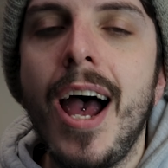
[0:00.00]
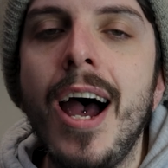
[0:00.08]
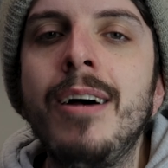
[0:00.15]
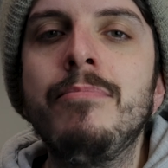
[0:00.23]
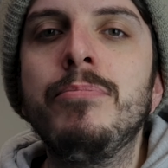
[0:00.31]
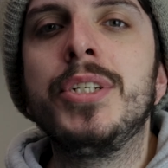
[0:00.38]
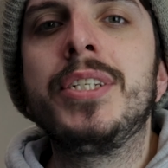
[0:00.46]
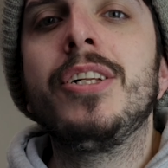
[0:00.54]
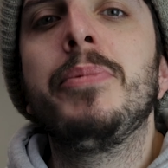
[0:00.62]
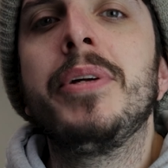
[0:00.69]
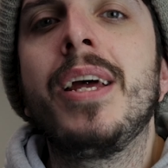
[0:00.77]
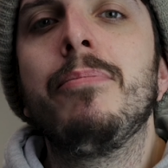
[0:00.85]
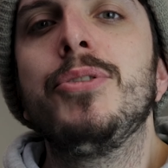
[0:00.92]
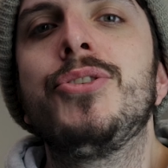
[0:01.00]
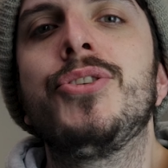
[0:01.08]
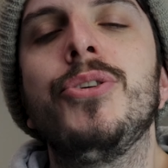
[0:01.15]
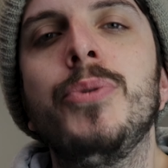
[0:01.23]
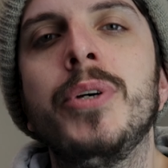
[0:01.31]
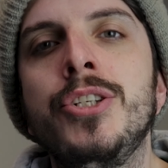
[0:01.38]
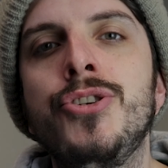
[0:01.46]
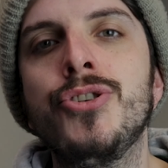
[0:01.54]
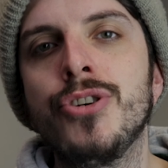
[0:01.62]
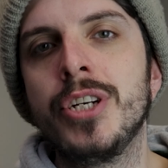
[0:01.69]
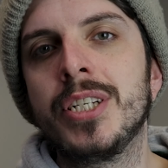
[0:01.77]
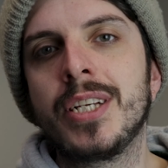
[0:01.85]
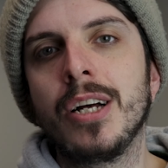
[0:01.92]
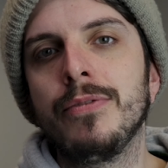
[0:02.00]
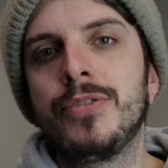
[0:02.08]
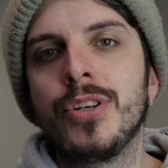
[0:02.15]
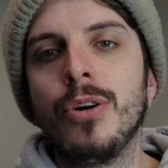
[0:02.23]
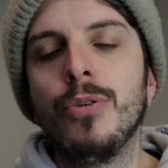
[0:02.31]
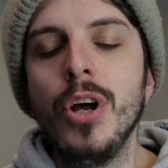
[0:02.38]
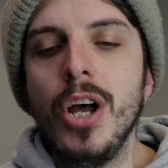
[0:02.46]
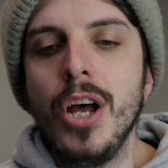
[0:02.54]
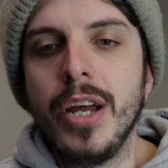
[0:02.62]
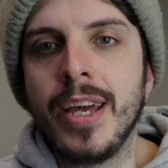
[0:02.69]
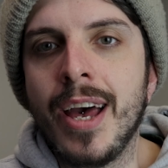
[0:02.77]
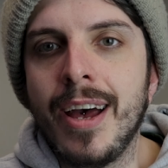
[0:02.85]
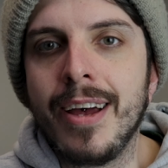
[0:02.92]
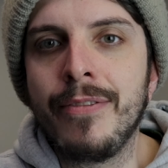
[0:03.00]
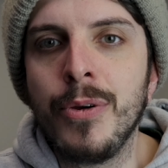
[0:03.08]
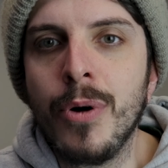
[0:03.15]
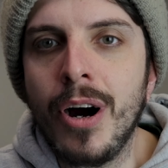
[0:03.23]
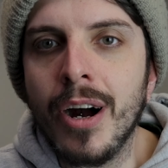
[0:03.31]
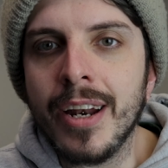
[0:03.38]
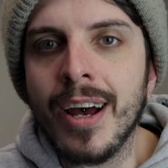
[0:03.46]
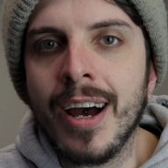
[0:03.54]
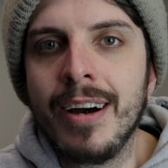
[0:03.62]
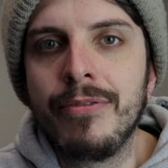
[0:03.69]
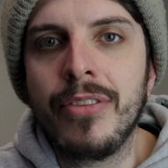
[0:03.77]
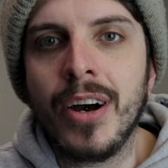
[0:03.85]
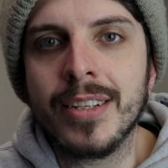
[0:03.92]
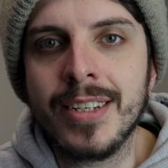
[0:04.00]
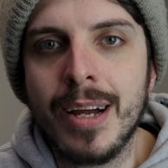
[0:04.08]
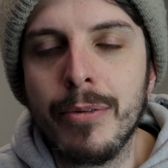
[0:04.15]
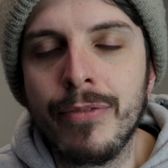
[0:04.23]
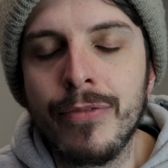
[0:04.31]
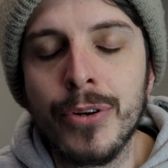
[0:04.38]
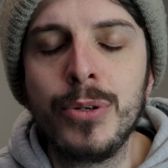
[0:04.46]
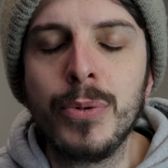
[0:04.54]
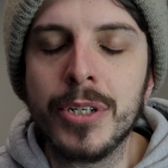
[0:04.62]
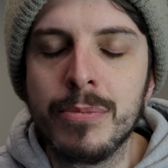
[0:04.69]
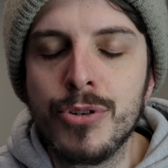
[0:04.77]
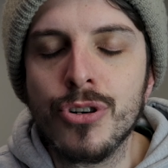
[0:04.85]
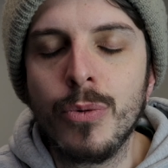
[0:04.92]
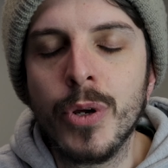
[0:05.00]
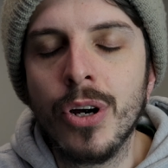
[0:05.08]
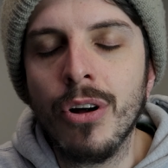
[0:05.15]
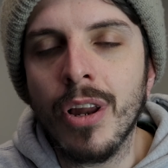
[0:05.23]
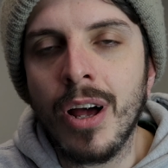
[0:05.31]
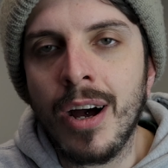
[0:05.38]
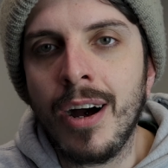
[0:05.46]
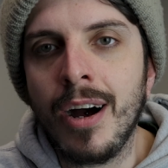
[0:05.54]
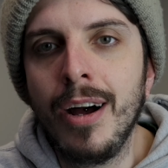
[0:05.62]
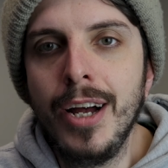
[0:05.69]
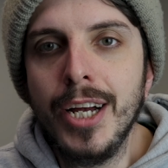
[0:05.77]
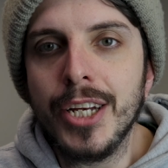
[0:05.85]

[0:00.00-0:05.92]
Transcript: um, but still being able to enjoy yourself. So yeah, if you are going to have that type of food, which I'm sure we all are,